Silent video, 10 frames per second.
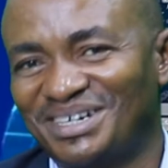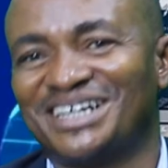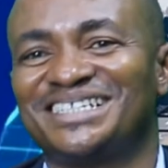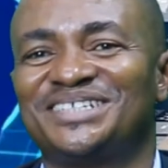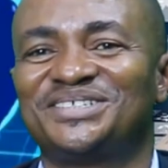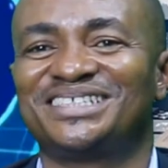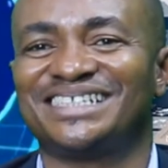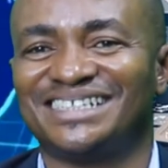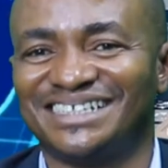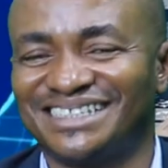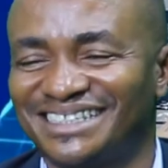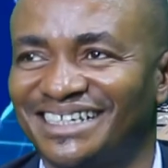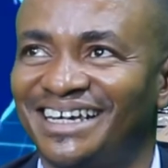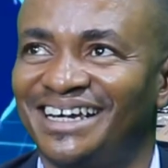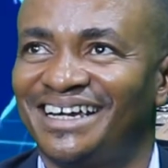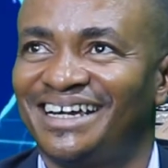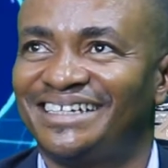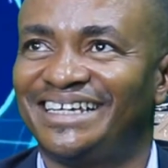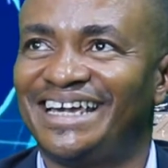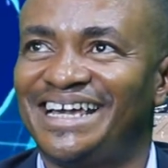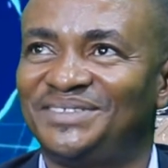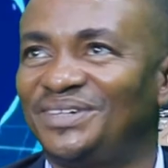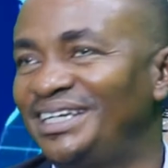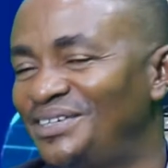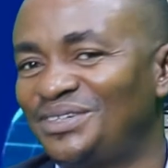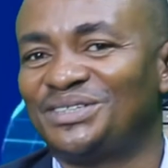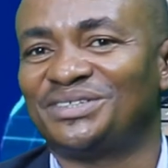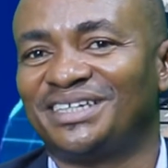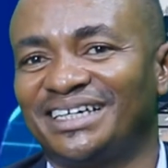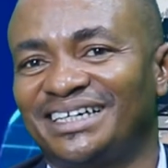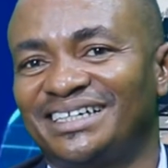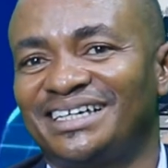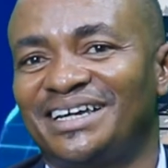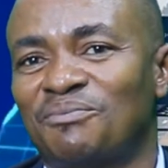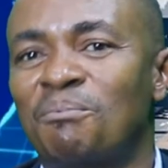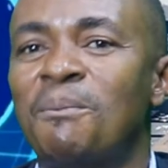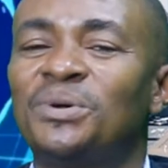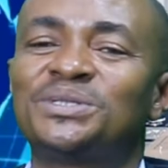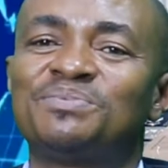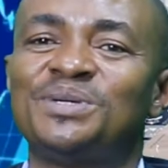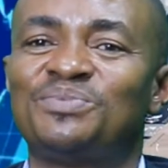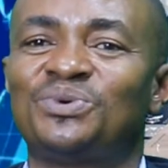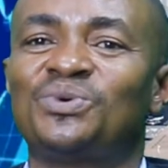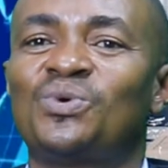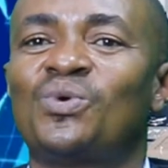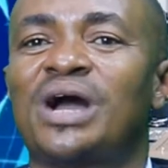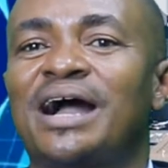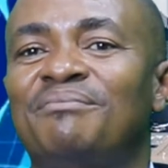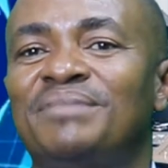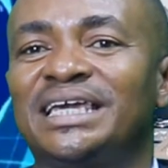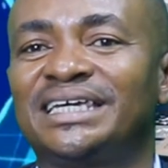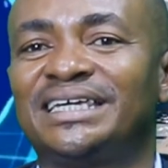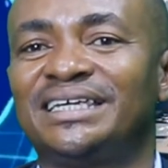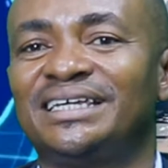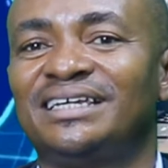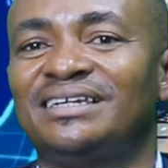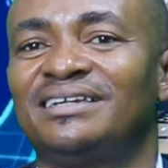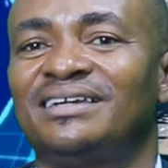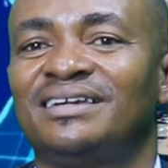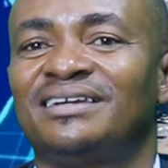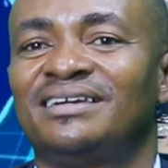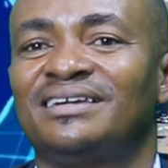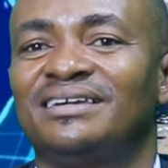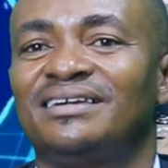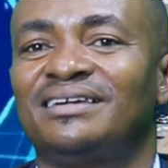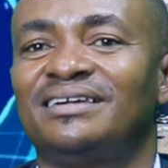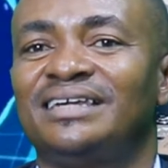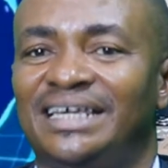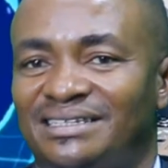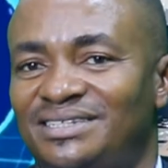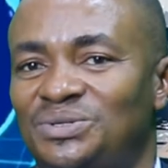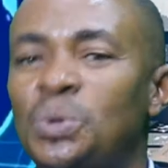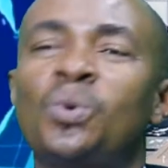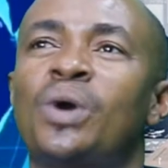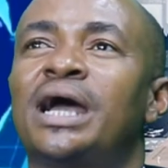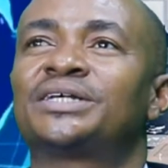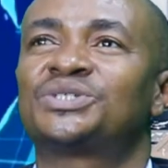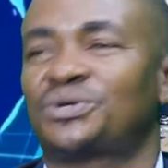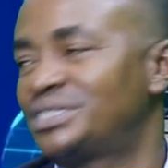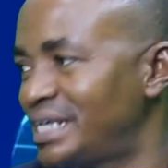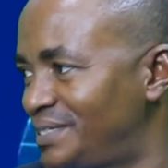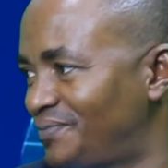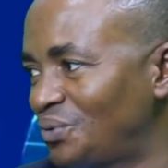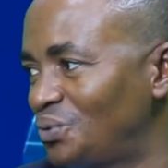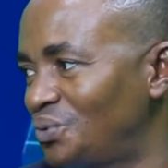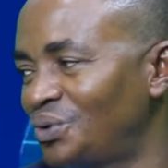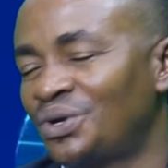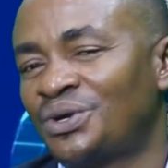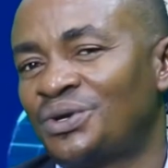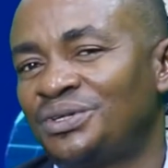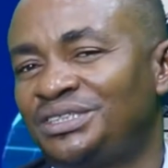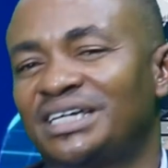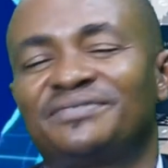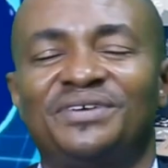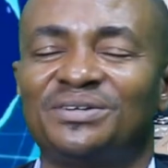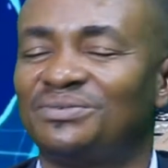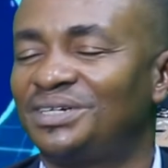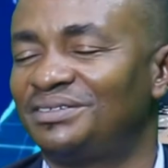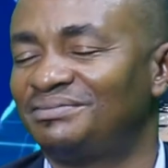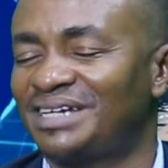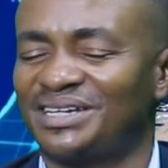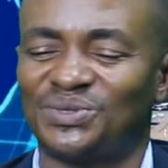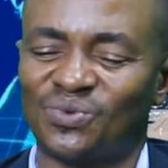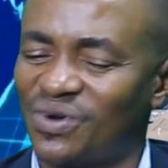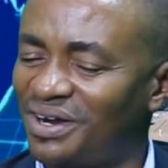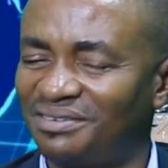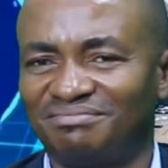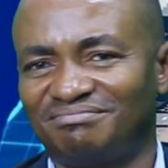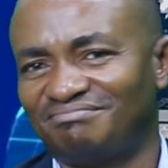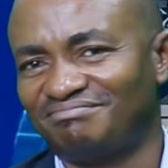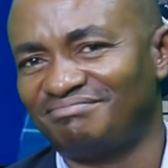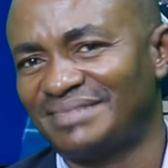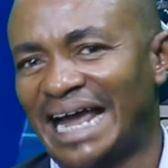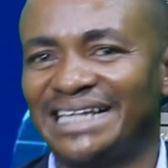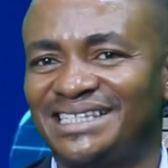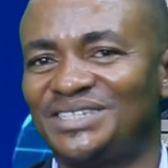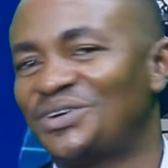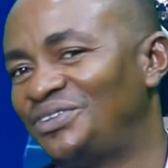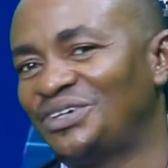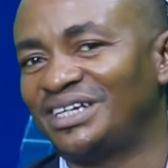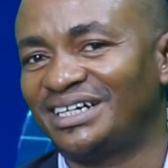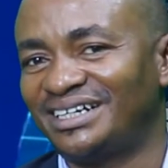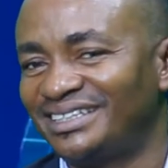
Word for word: Because the truth is this. The age we live in today, most people who are making it, who are successful, yes, check very well. There is one IT or the other,